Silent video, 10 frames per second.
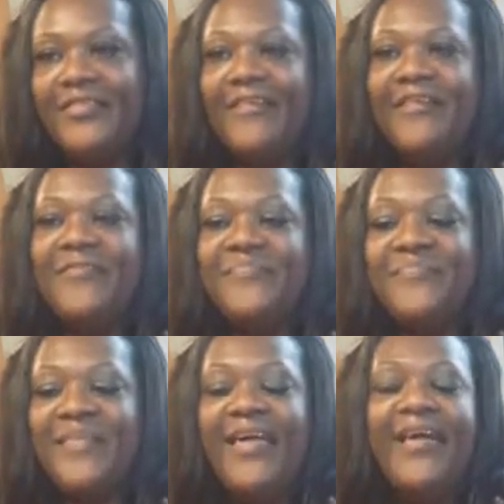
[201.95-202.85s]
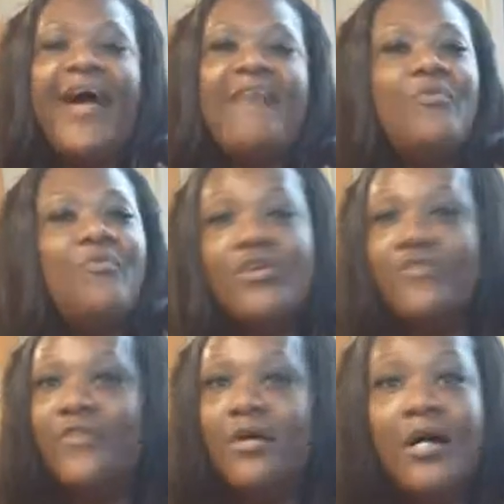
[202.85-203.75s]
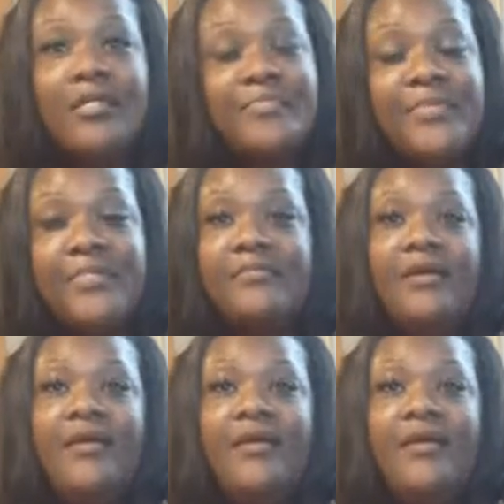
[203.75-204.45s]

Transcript: Um, I have a wonderful husband